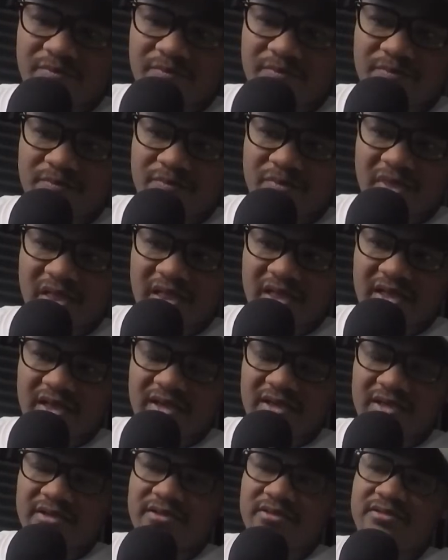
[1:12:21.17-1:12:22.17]

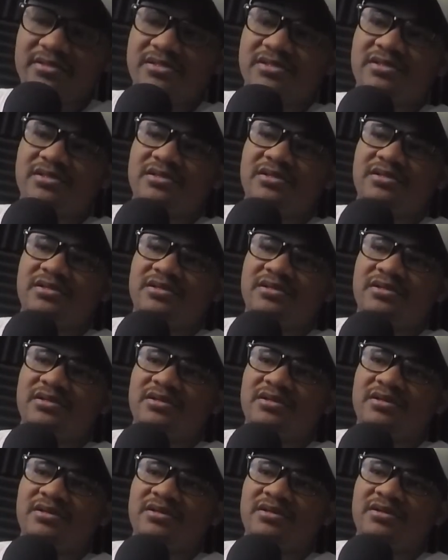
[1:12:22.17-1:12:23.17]
And
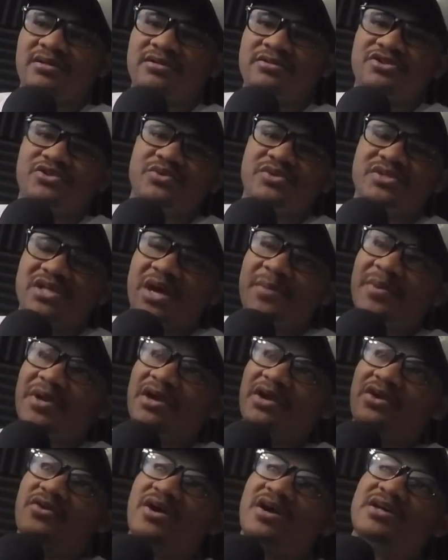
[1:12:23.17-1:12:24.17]
so he's coming
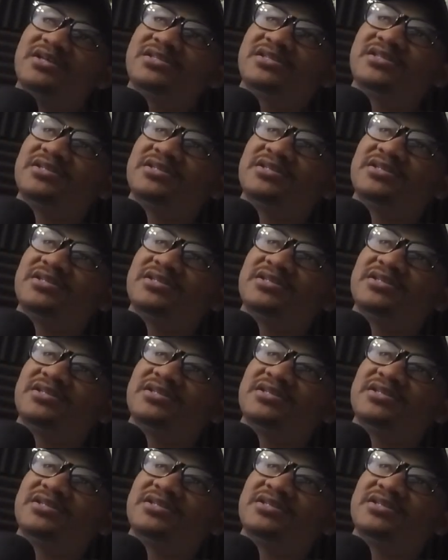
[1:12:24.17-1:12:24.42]
across